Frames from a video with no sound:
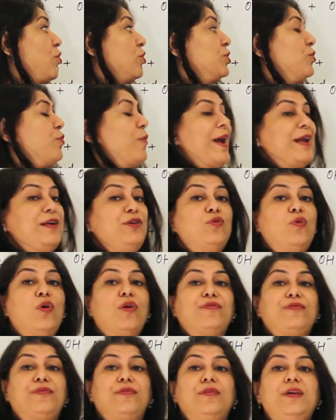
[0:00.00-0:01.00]
or the value
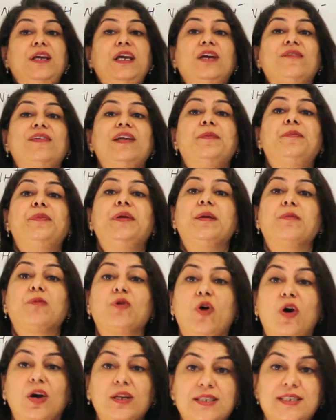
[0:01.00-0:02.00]
of equilibrium
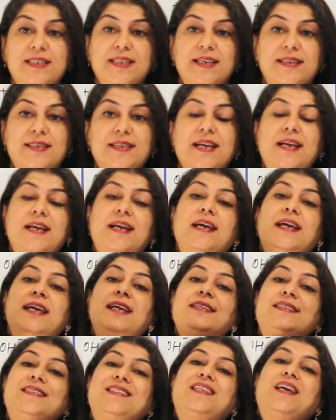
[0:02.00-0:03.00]
constant
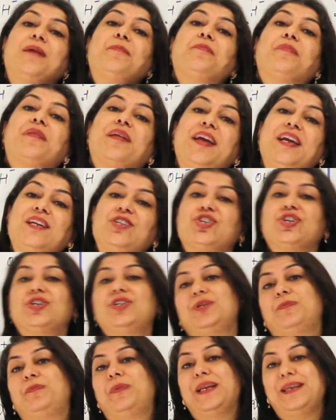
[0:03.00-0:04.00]
is temperature
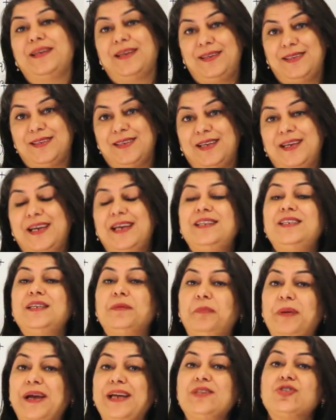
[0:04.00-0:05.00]
dependent. It
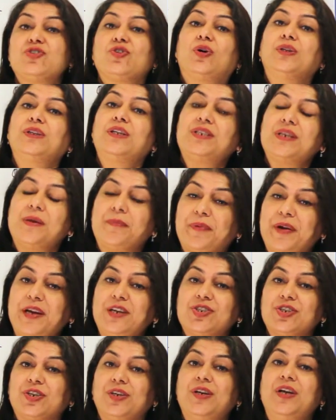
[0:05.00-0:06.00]
depends on the
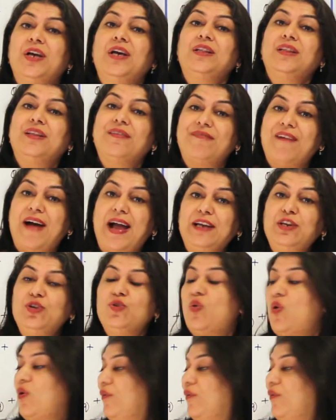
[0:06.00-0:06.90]
temperature. The value